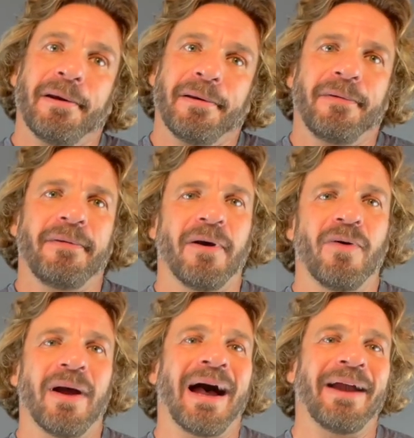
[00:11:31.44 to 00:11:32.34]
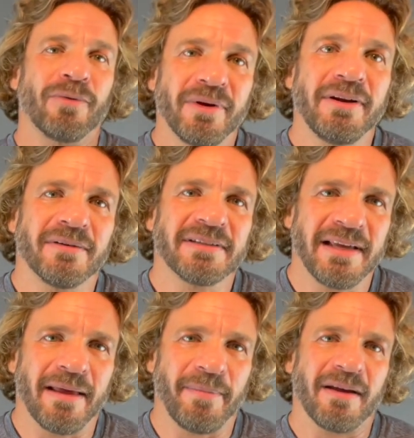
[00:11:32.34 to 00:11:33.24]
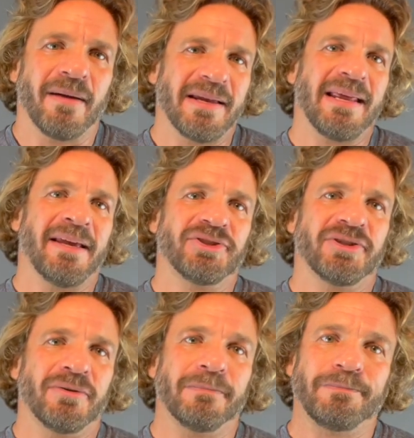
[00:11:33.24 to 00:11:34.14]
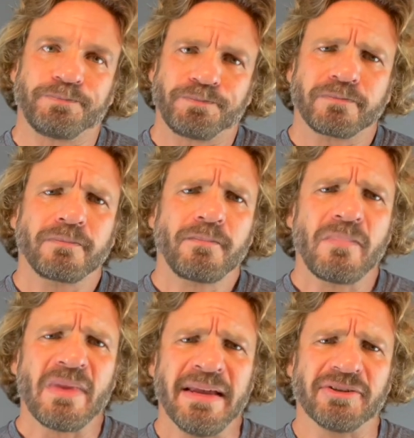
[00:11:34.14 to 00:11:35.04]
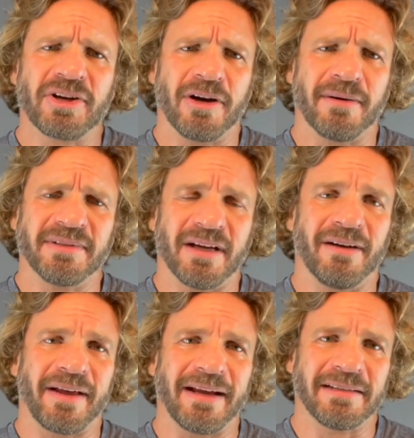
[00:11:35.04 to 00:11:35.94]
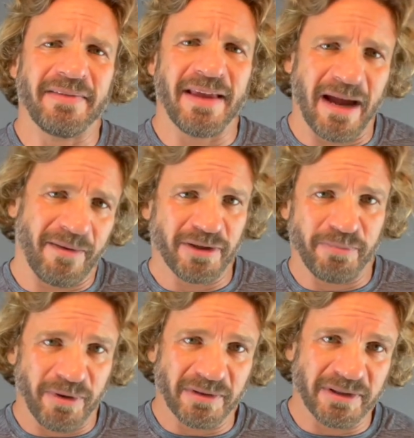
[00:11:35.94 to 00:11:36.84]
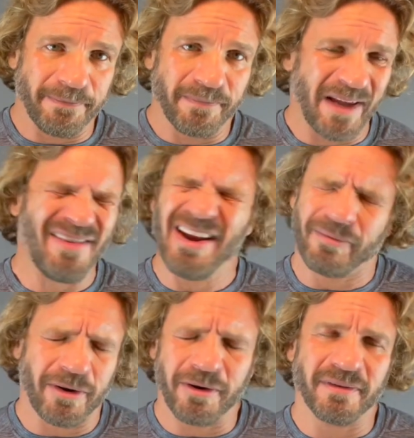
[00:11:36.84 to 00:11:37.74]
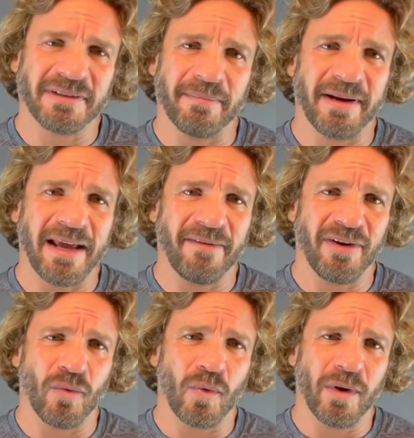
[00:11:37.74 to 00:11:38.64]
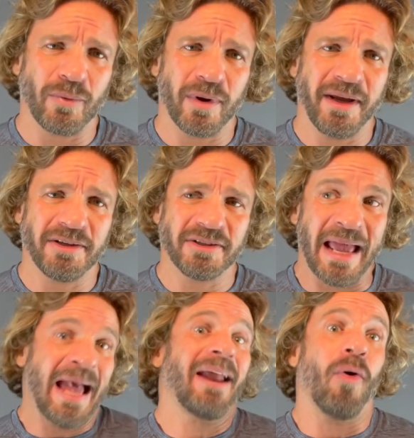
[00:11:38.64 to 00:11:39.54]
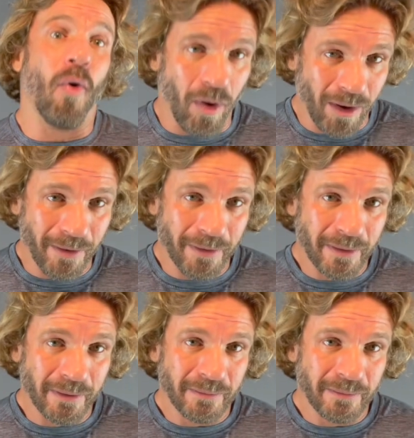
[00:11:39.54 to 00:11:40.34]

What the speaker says: So I really don't see that becoming an issue in terms of, like I said, the average person. I've never heard of somebody having roid rage at all.